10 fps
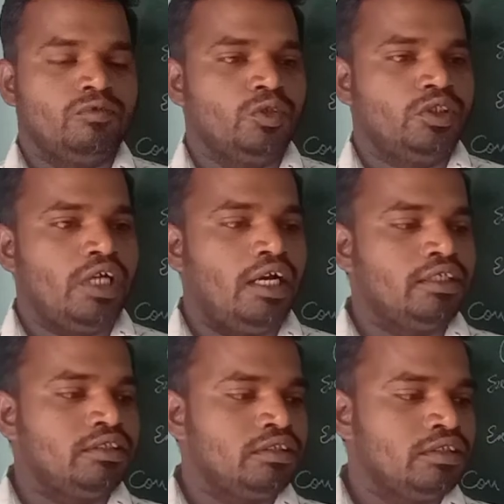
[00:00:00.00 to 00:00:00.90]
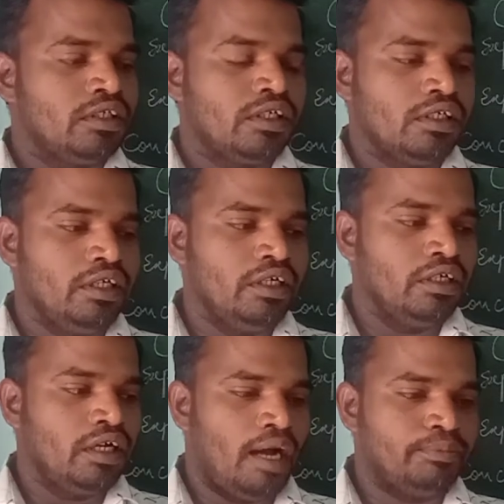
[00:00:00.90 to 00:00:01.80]
which are
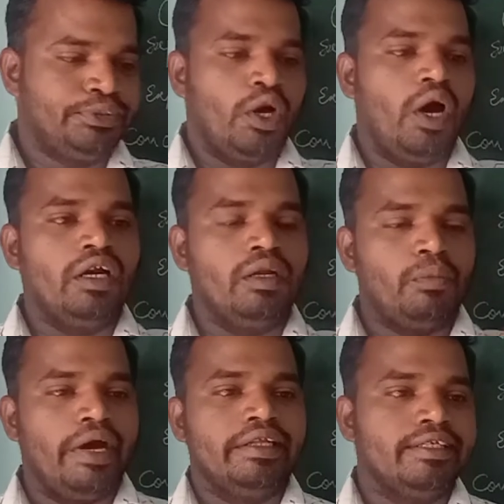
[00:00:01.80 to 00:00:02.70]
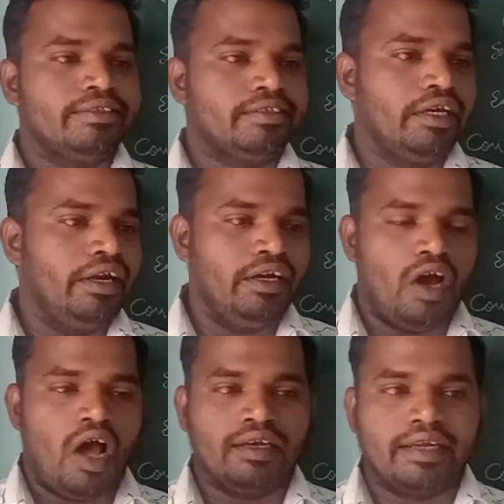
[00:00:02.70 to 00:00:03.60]
observed by this green
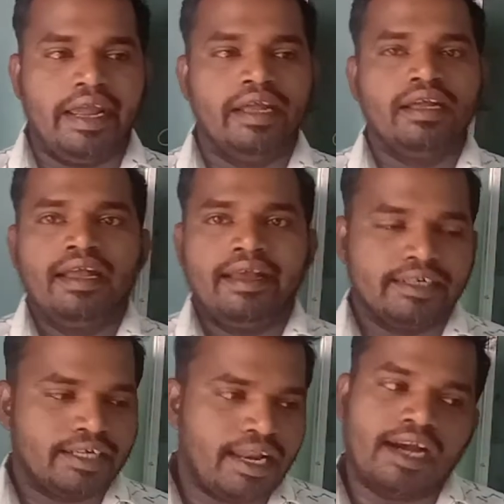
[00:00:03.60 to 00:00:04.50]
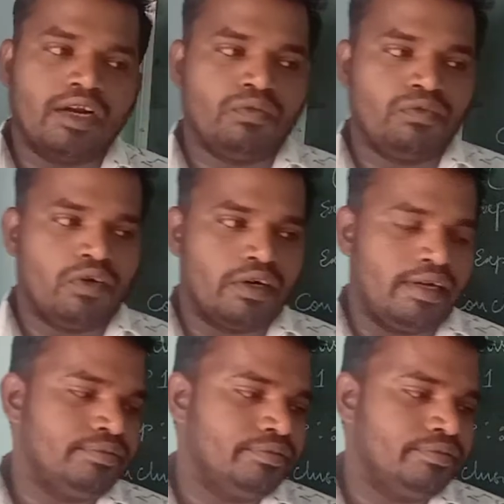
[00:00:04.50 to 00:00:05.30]
algae and cladophora.